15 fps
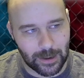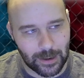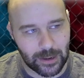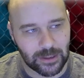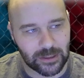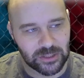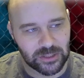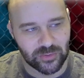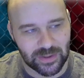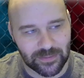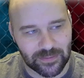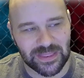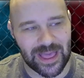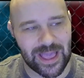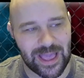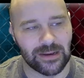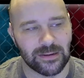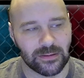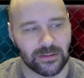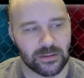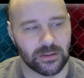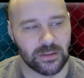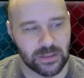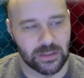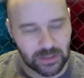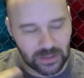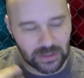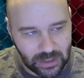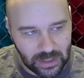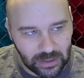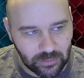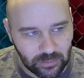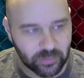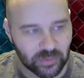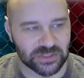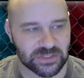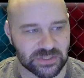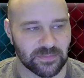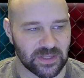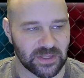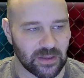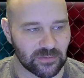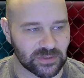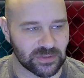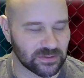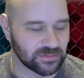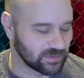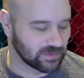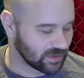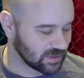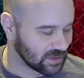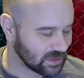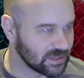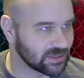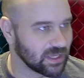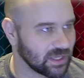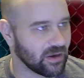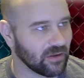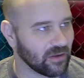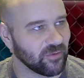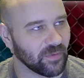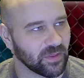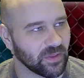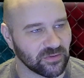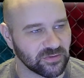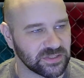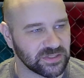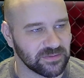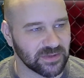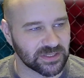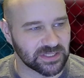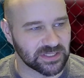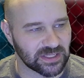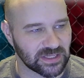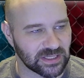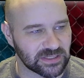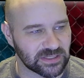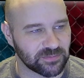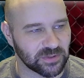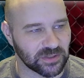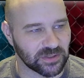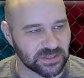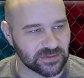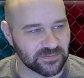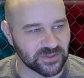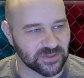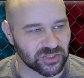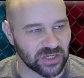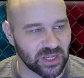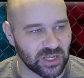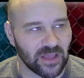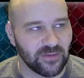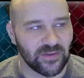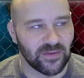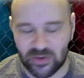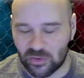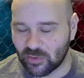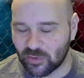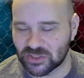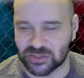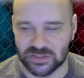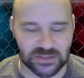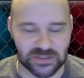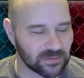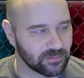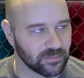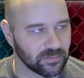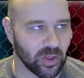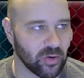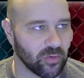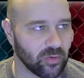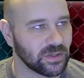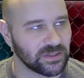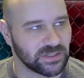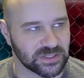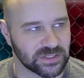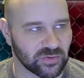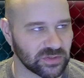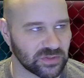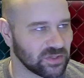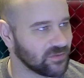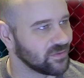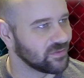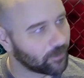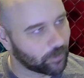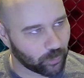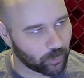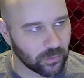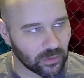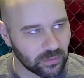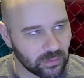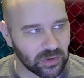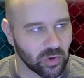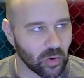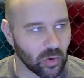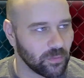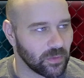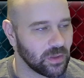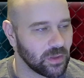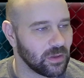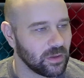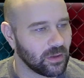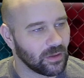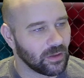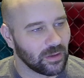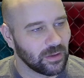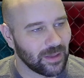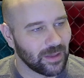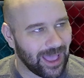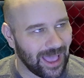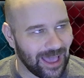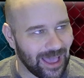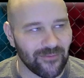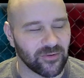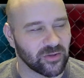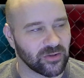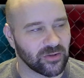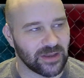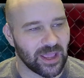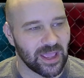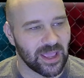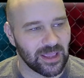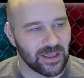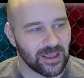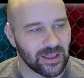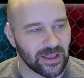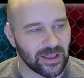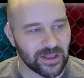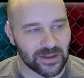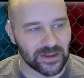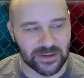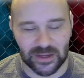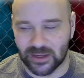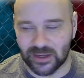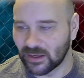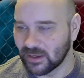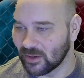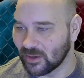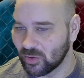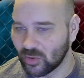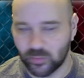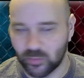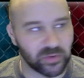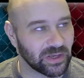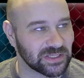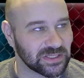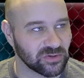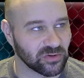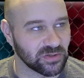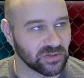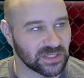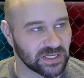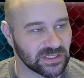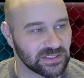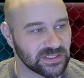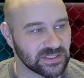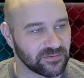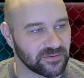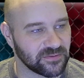You give me that, and we push something out. This has gone on for about 13 minutes. I think that's pretty sufficient. If you have any questions, below, Discord server, there you go. Have a good day, and hope you guys are all staying safe.